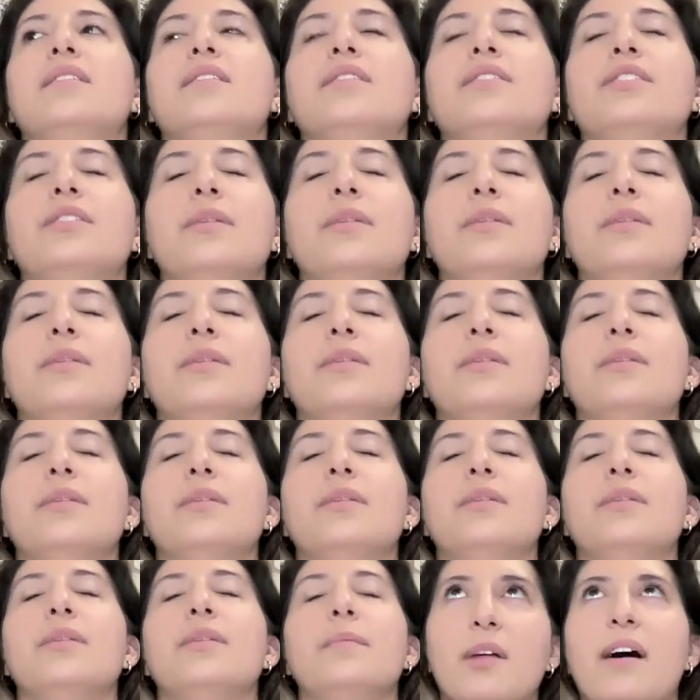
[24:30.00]
The
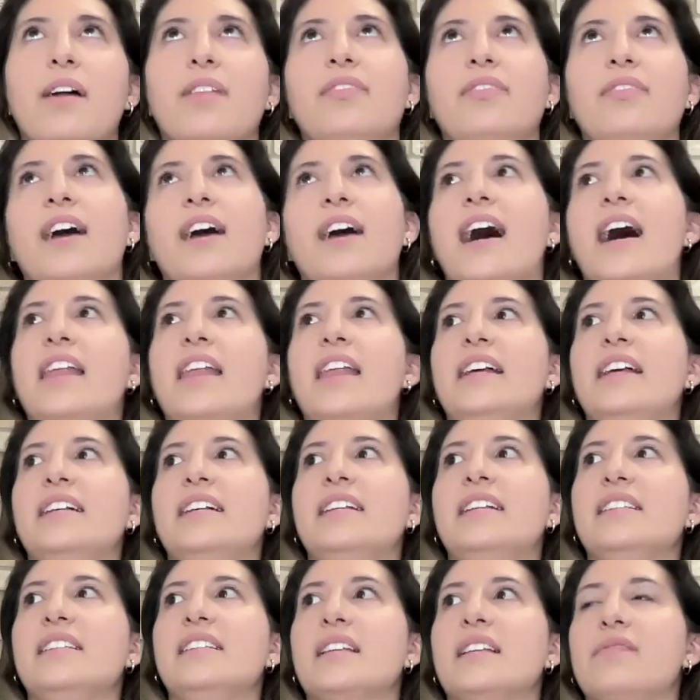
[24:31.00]
best part about that
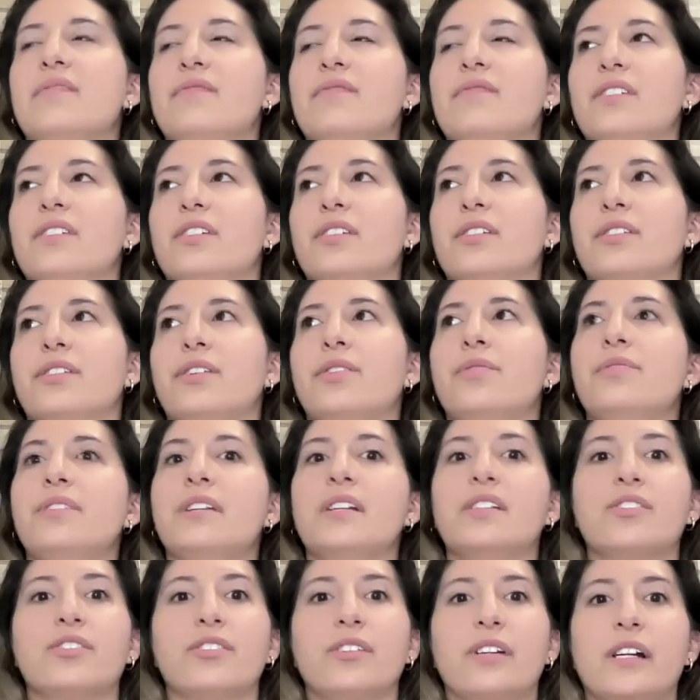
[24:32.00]
is if you're
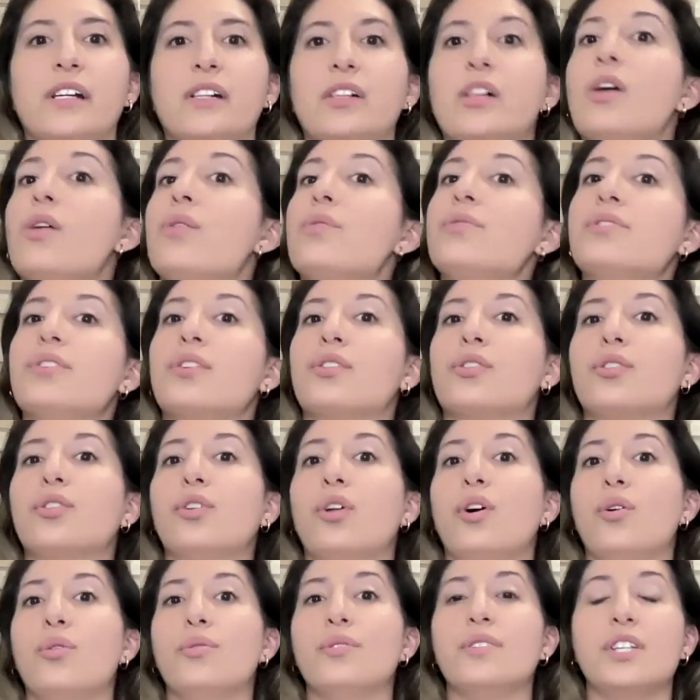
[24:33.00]
using dirty clothes, they're
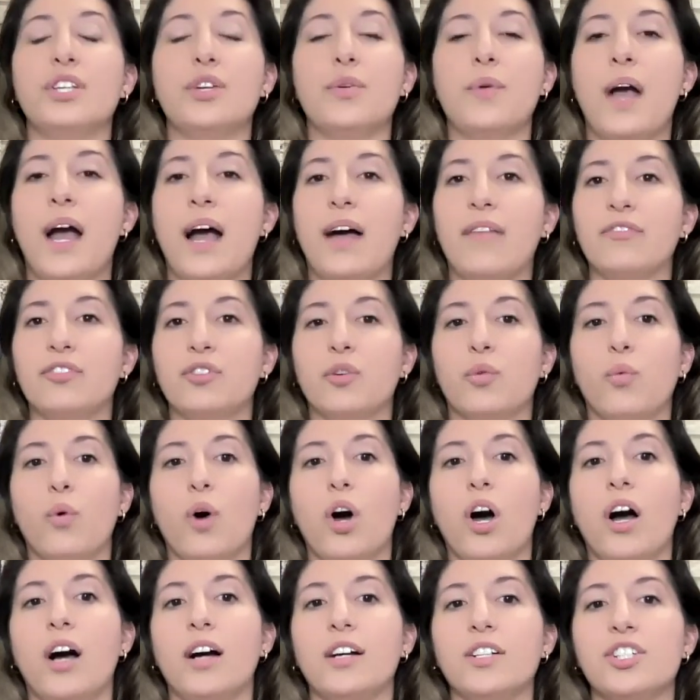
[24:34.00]
clothes that you have to
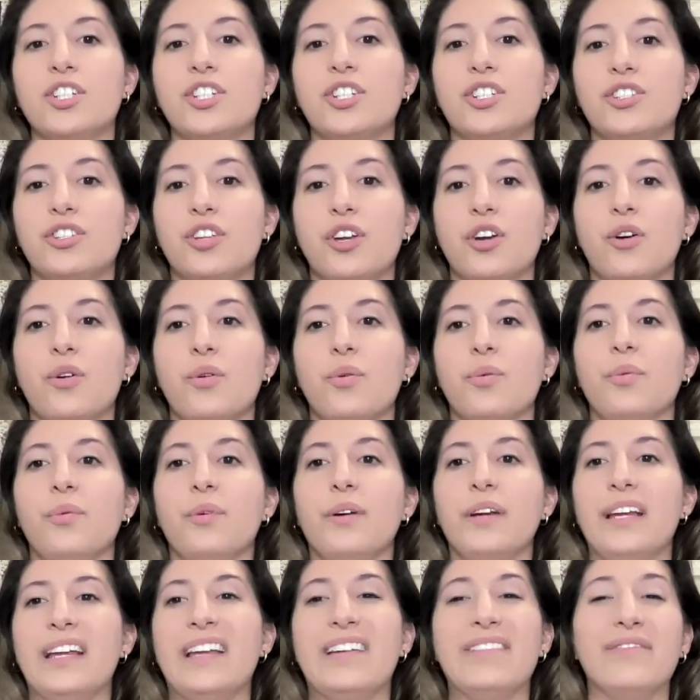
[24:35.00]
wash.
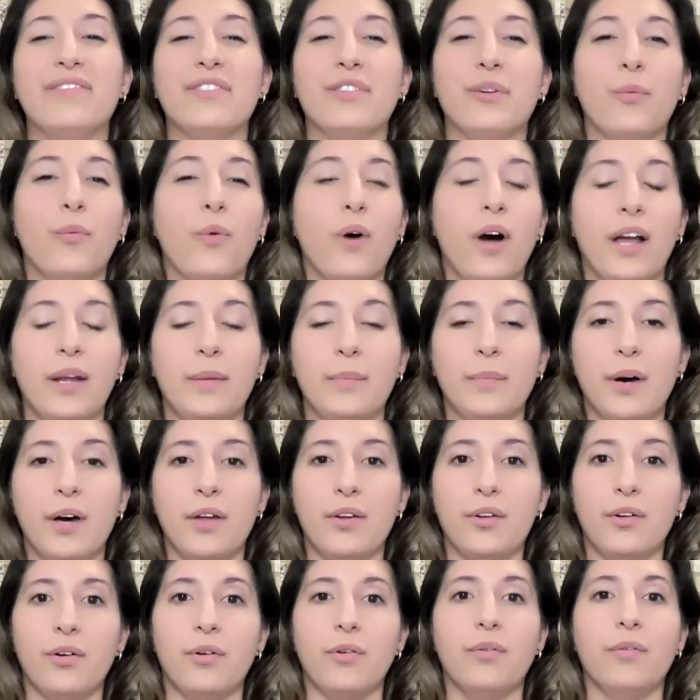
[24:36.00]
So if the wine
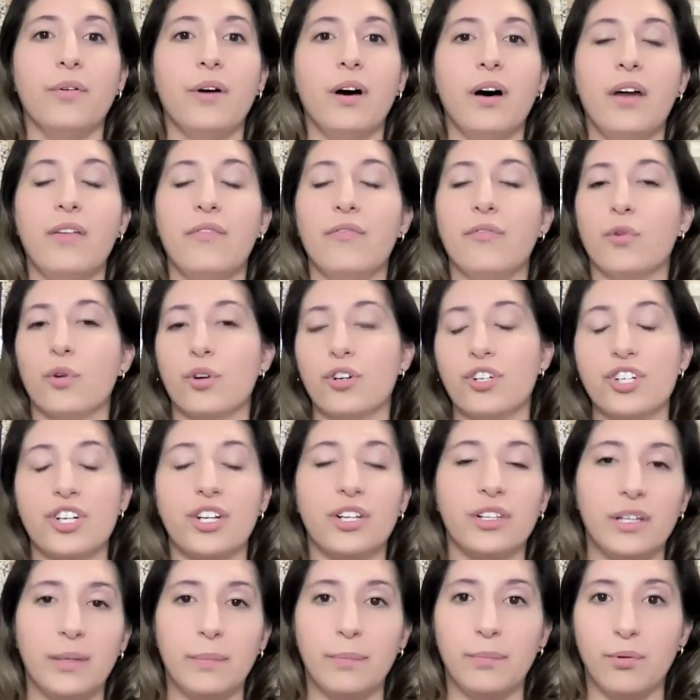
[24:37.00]
bottle
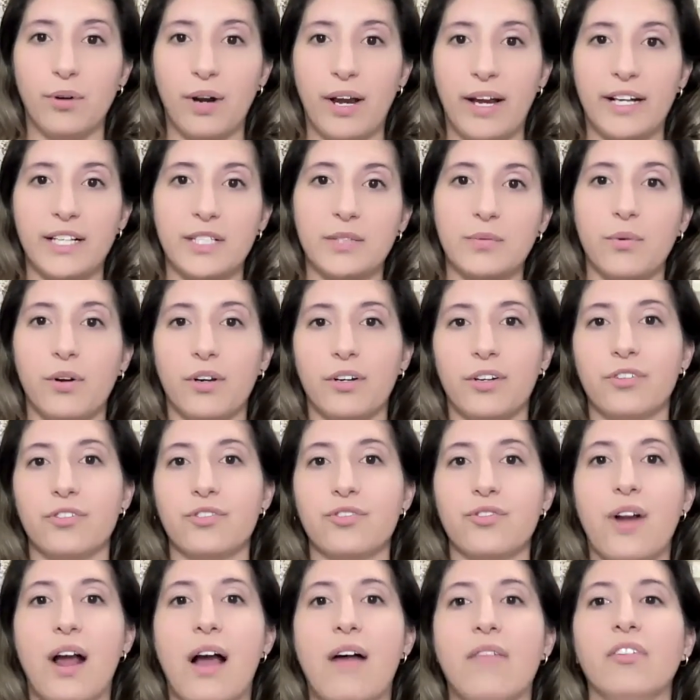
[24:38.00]
unfortunately breaks while you're
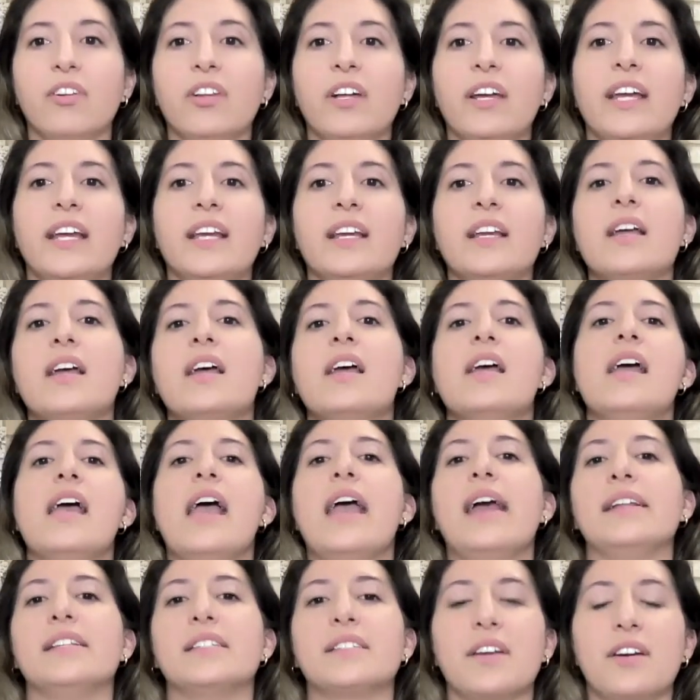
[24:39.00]
traveling,
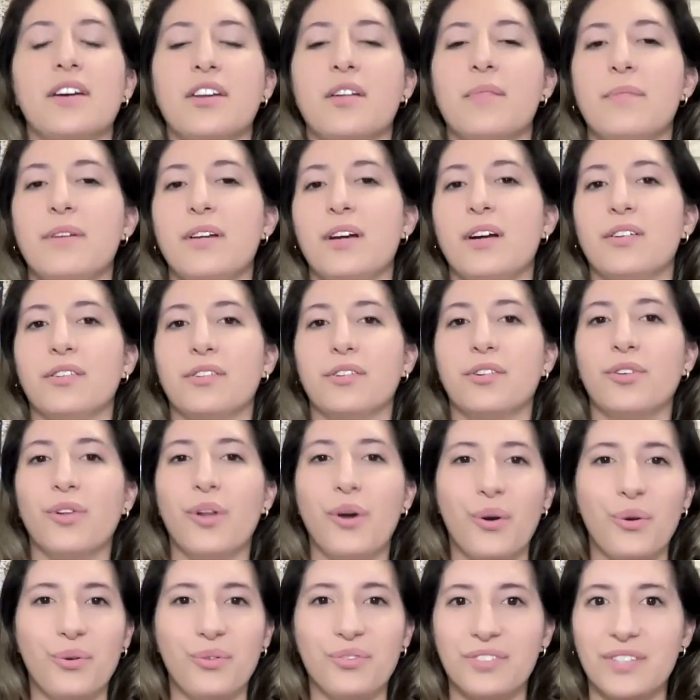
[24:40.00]
it's going to be on
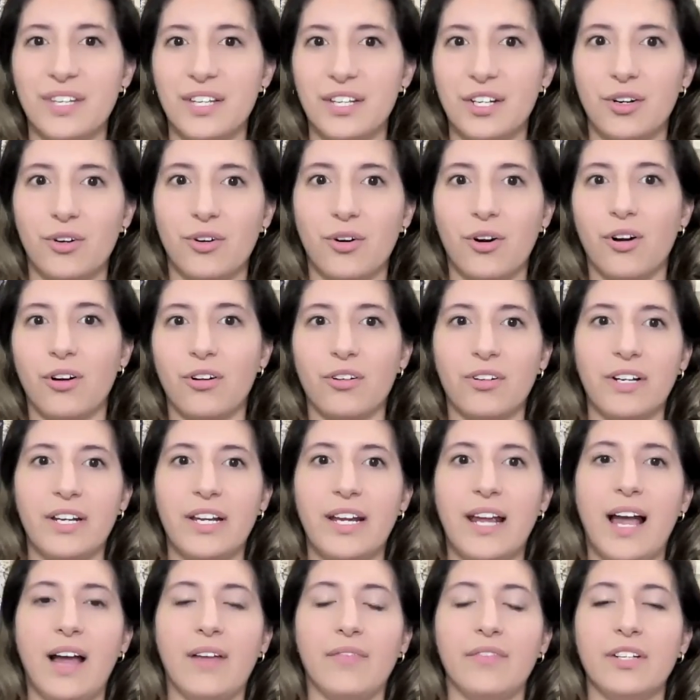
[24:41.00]
clothes that you're
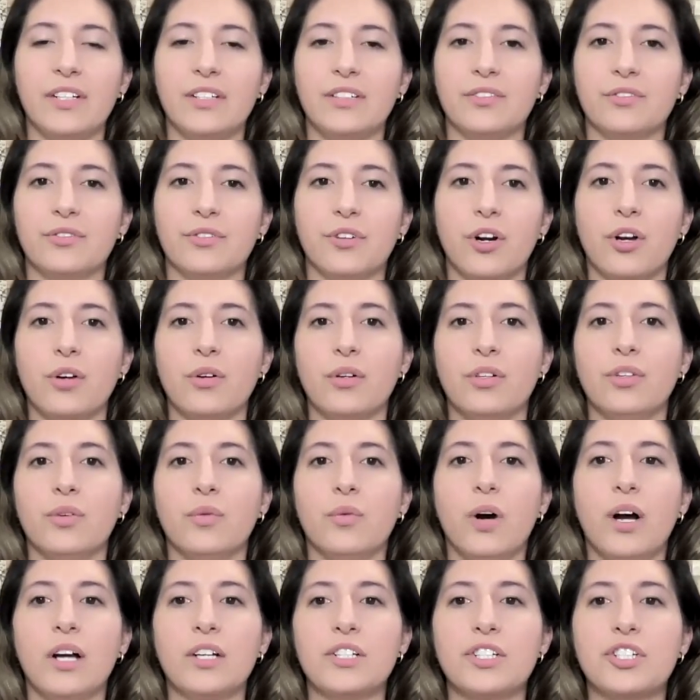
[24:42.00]
already having to throw in the
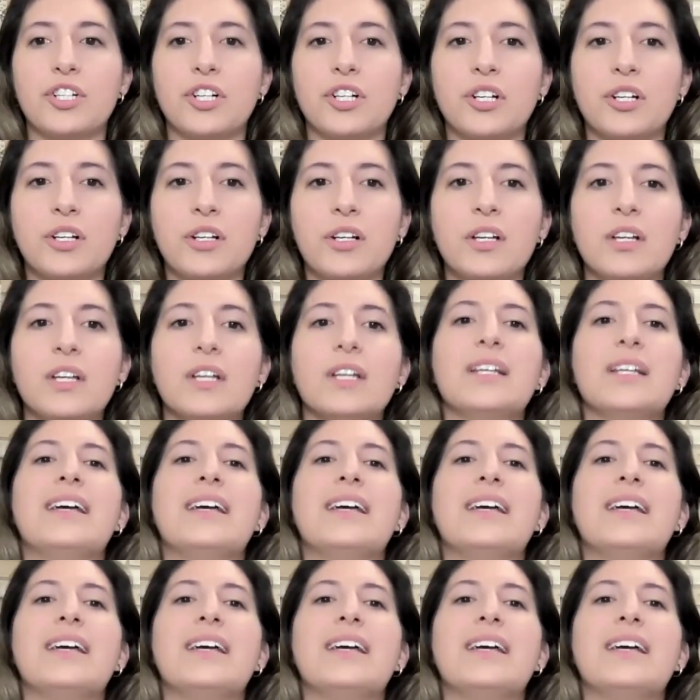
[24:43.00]
washer.